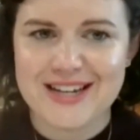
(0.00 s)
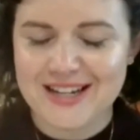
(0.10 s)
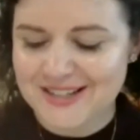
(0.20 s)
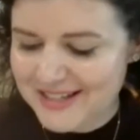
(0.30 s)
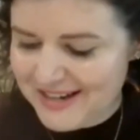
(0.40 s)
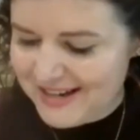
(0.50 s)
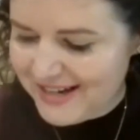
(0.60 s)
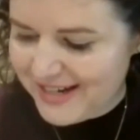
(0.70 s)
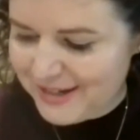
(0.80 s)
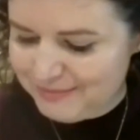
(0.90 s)
And,
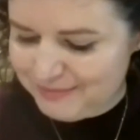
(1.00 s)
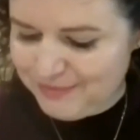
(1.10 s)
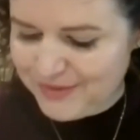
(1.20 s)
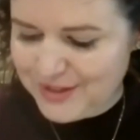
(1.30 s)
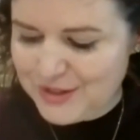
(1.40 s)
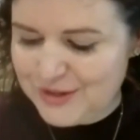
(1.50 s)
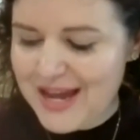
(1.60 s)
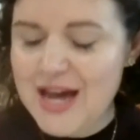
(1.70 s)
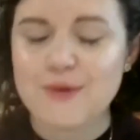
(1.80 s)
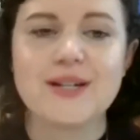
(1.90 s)

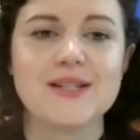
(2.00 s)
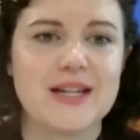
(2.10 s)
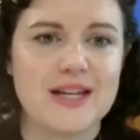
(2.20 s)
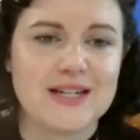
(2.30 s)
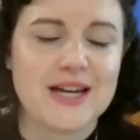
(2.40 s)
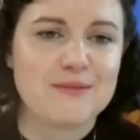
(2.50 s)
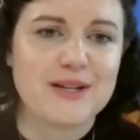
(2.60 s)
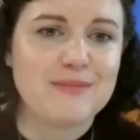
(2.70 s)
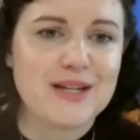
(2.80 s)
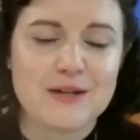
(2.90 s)
how to understand how to
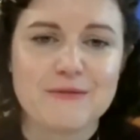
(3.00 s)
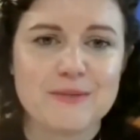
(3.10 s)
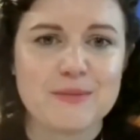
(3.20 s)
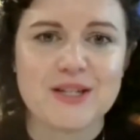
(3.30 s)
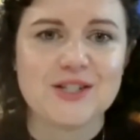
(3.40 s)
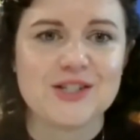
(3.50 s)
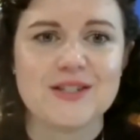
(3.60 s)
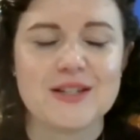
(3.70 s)
make meaning from the pictures,